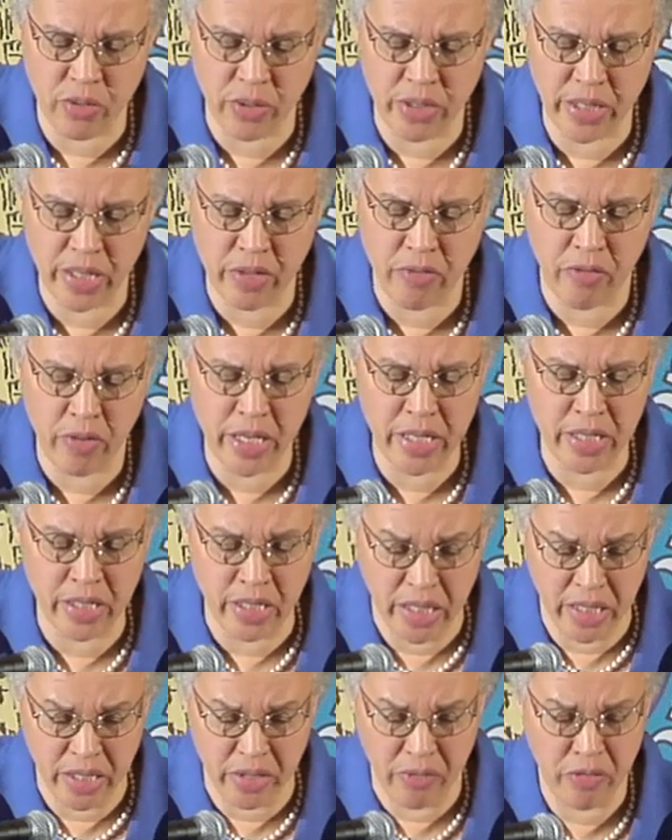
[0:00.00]
to identify
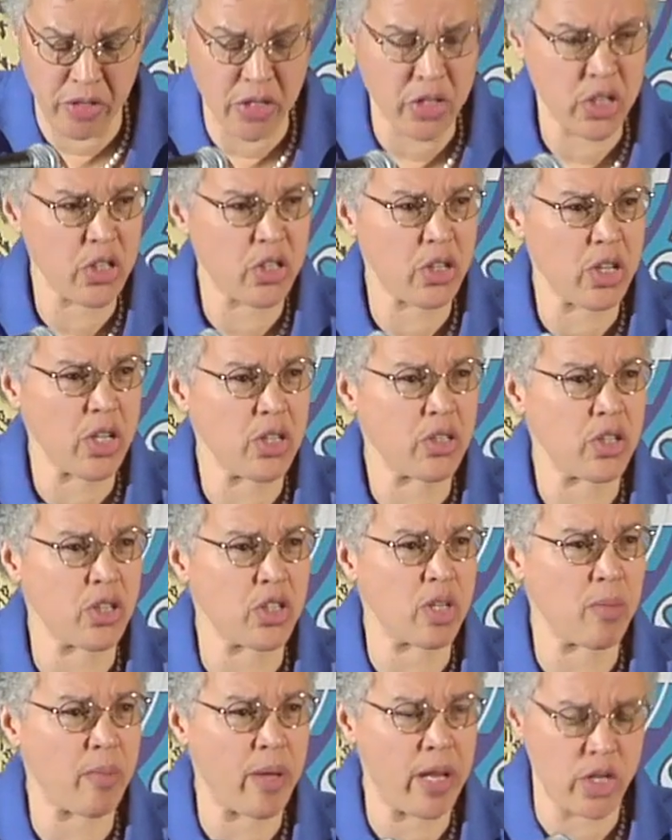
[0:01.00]
inefficiencies
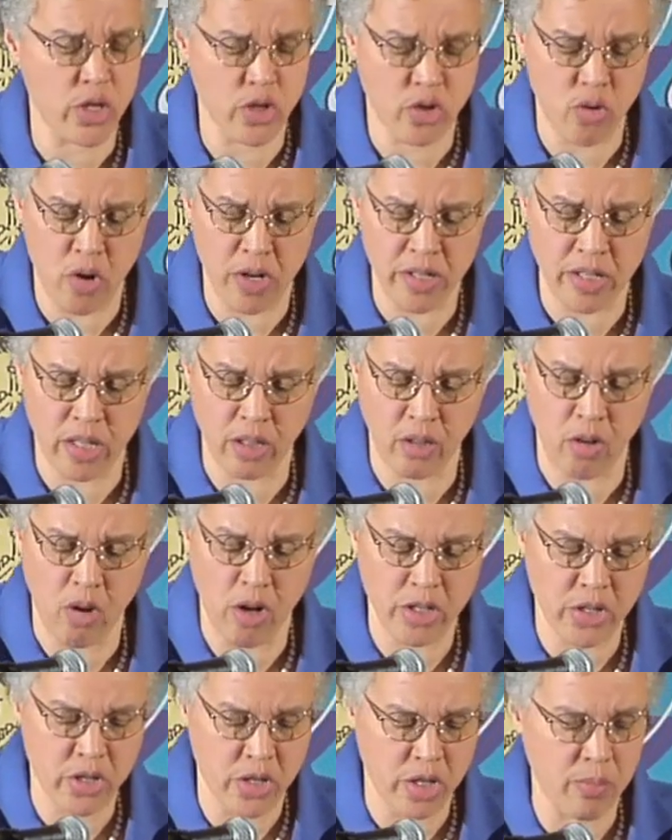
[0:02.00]
and to make short and
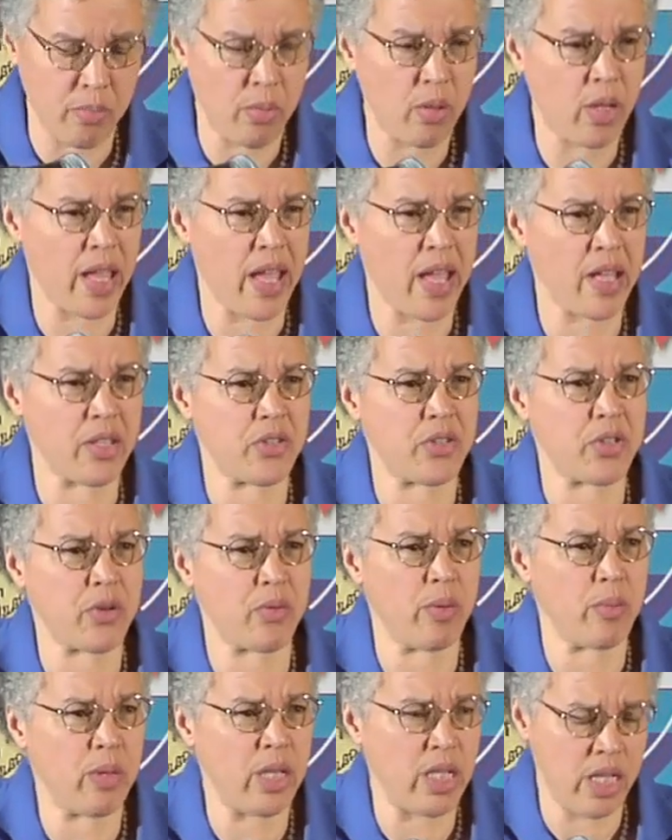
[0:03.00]
long-term plans to
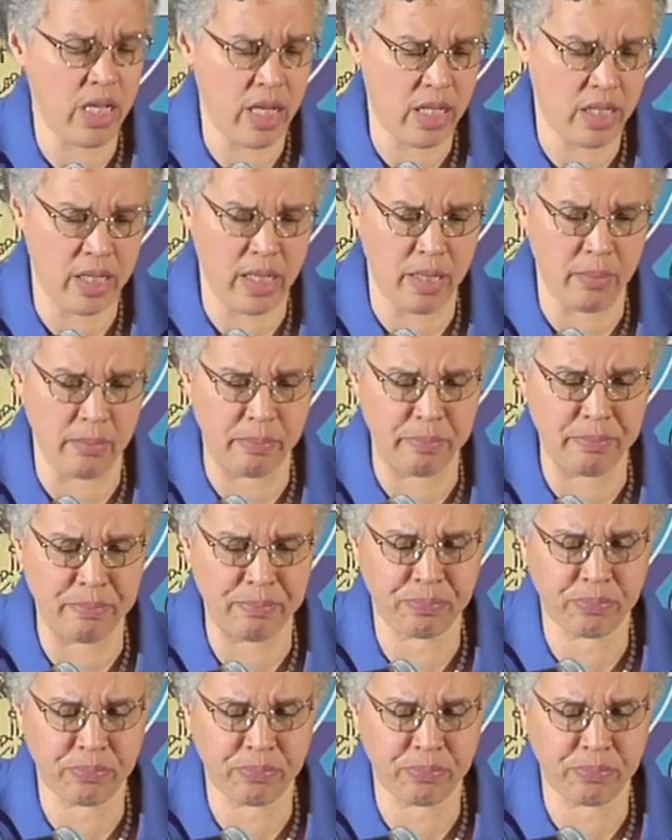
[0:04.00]
remediate them.